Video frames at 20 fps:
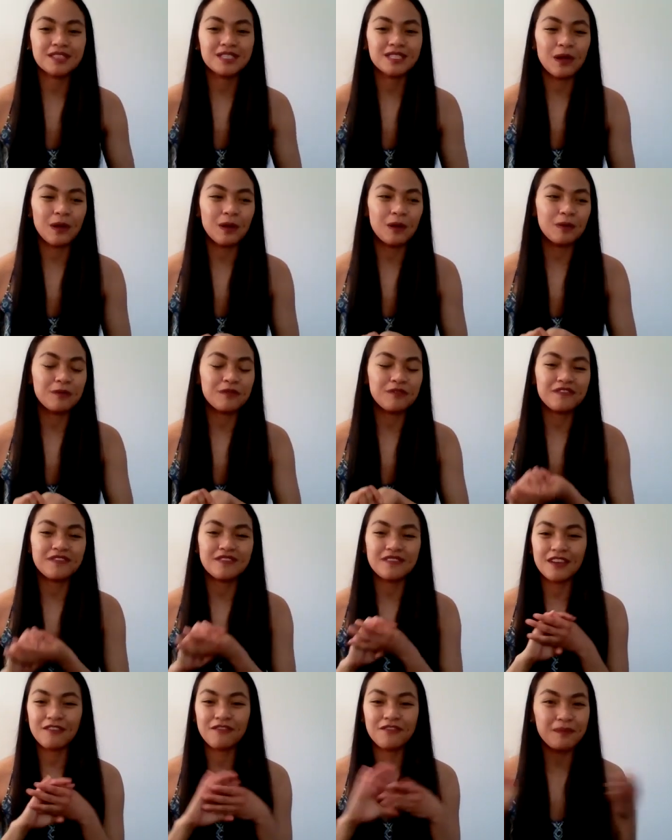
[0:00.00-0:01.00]
So
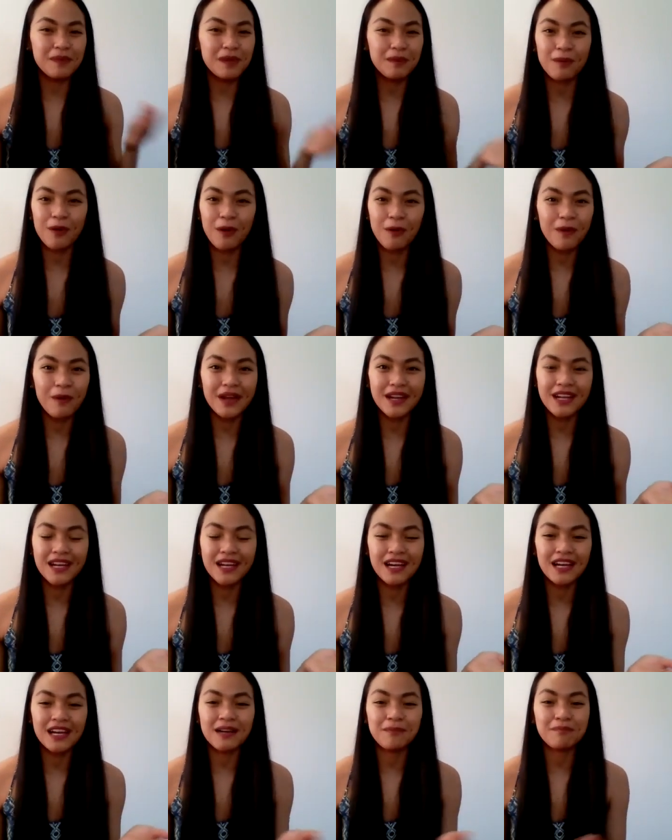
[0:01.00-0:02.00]
if people
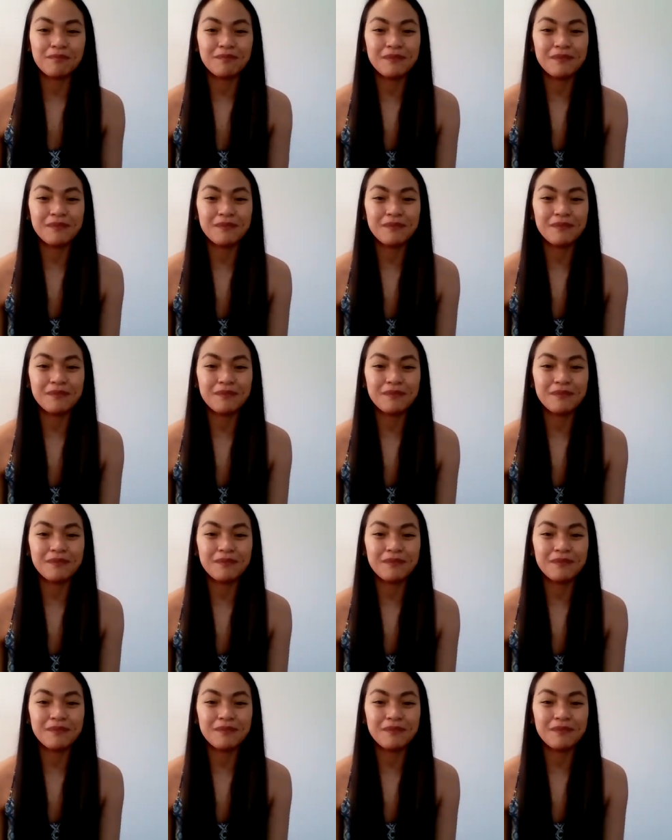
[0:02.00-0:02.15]
wanna